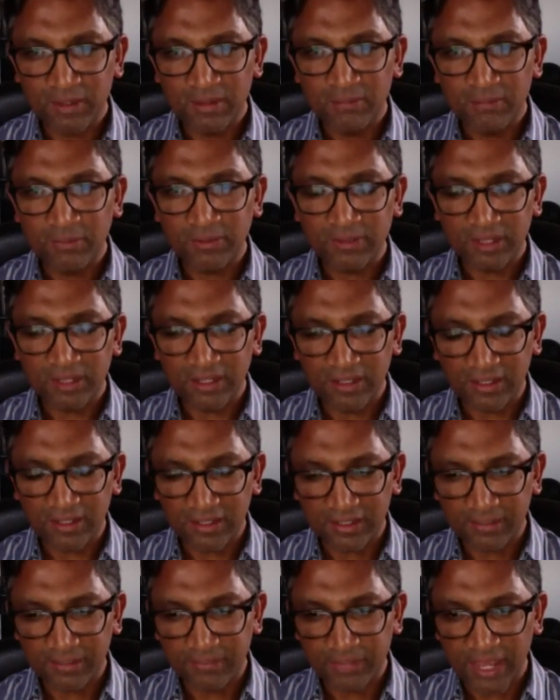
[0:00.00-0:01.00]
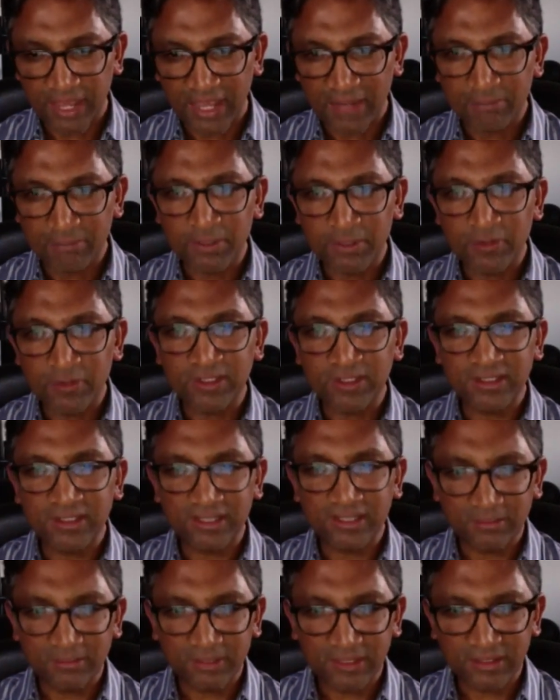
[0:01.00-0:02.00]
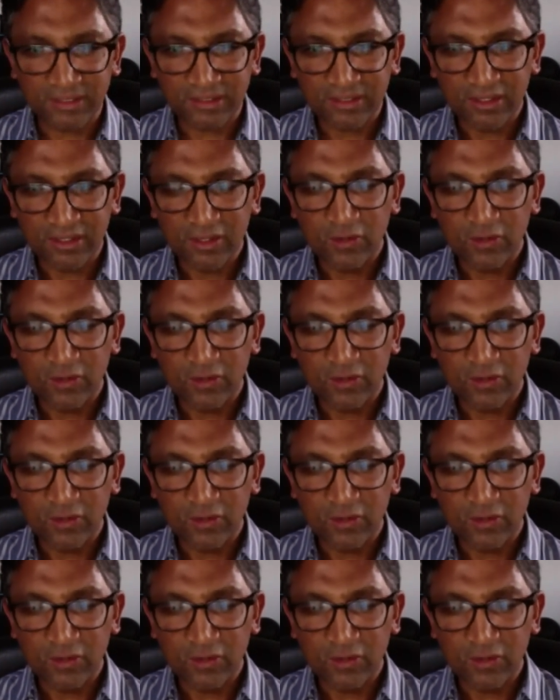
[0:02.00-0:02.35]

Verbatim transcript: but, uh, um, hypokalemia